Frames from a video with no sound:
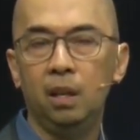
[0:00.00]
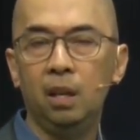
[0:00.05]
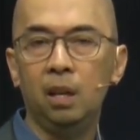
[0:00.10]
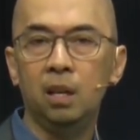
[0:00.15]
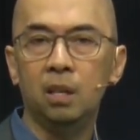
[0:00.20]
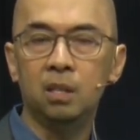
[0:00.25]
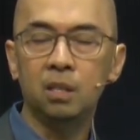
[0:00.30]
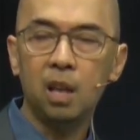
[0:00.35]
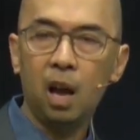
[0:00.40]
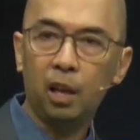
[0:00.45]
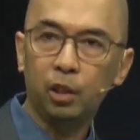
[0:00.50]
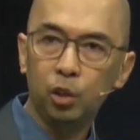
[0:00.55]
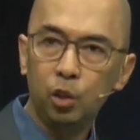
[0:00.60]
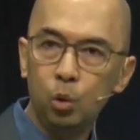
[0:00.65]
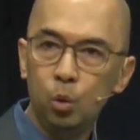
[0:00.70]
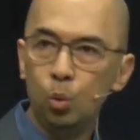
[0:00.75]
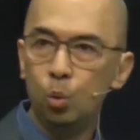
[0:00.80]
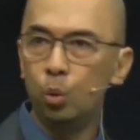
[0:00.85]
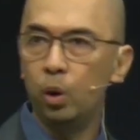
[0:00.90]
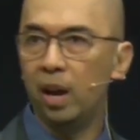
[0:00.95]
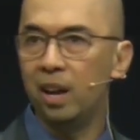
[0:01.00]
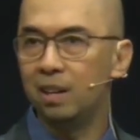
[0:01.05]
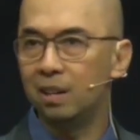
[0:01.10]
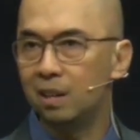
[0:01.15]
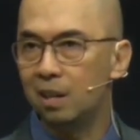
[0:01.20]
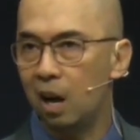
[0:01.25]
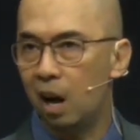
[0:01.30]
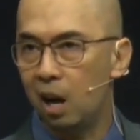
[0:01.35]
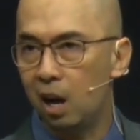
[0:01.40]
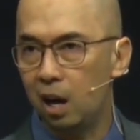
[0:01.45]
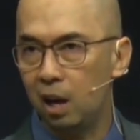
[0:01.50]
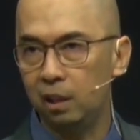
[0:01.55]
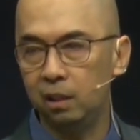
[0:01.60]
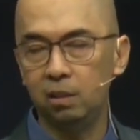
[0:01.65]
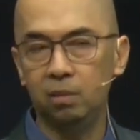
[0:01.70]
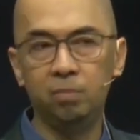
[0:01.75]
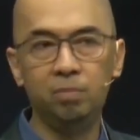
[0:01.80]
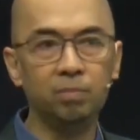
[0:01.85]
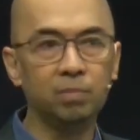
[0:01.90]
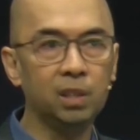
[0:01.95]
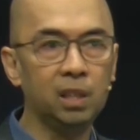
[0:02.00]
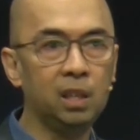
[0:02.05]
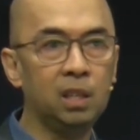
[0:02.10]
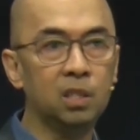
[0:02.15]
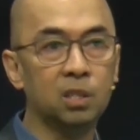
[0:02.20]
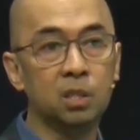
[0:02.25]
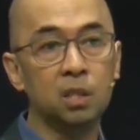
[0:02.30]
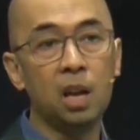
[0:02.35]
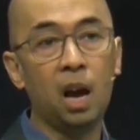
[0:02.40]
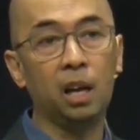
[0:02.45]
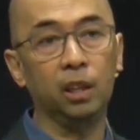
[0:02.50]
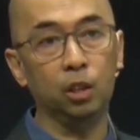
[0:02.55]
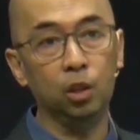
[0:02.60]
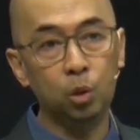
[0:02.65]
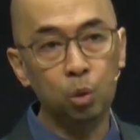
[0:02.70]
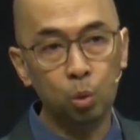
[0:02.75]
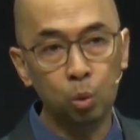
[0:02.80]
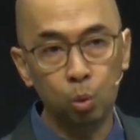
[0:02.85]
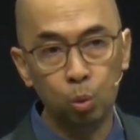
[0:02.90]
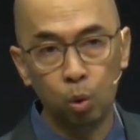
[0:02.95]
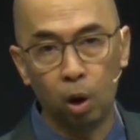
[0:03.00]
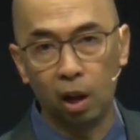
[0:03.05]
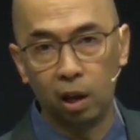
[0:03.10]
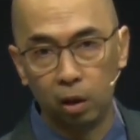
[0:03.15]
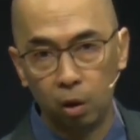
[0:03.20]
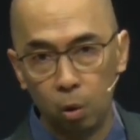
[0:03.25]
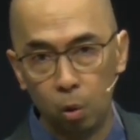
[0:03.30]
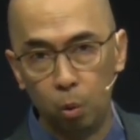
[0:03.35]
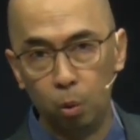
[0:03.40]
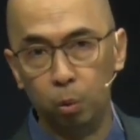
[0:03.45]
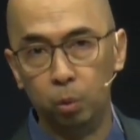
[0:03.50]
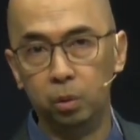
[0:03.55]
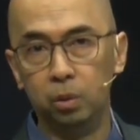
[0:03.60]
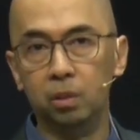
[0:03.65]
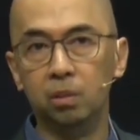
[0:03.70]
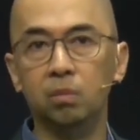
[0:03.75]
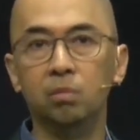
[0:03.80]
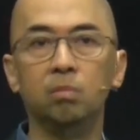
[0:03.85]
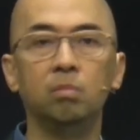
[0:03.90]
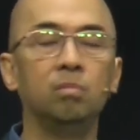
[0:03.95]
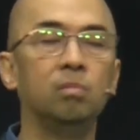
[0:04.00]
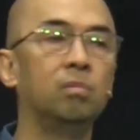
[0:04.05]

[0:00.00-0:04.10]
It is not you and God. It is not you alone.